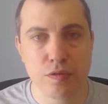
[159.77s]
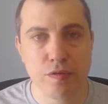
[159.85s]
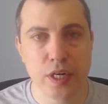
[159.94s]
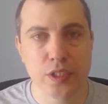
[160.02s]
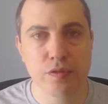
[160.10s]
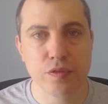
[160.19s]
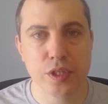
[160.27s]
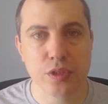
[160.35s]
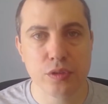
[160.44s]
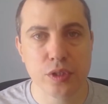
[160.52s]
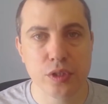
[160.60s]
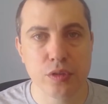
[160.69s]
Effectively,
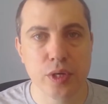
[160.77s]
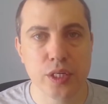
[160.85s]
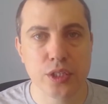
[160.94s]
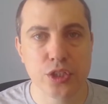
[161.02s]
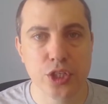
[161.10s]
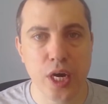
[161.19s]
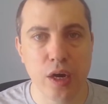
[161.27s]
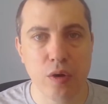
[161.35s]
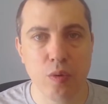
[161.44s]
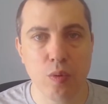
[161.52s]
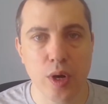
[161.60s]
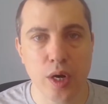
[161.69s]
you can create a
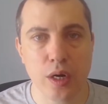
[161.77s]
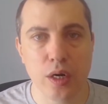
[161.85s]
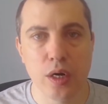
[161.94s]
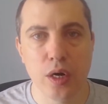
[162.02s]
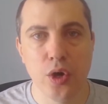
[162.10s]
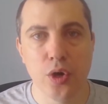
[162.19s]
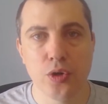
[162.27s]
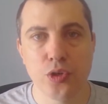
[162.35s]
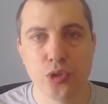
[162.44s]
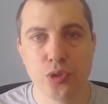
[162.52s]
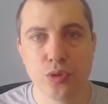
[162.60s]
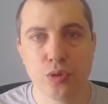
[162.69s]
channel where
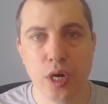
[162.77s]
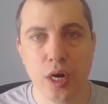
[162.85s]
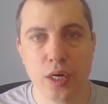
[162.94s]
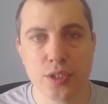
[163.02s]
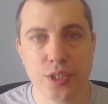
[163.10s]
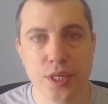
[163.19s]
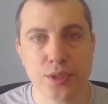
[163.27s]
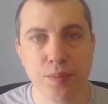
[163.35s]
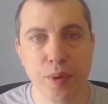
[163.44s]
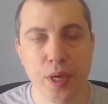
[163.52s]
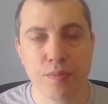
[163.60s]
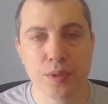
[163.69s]
you send a
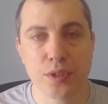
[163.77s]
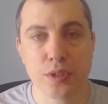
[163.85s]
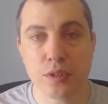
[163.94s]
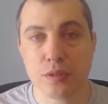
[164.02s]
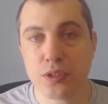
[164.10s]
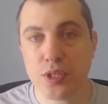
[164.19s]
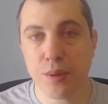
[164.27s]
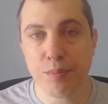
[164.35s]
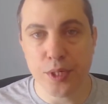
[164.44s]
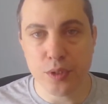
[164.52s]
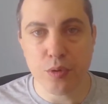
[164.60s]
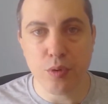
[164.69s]
payment in, say,
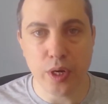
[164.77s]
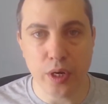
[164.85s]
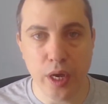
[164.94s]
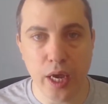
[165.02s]
Bitcoin,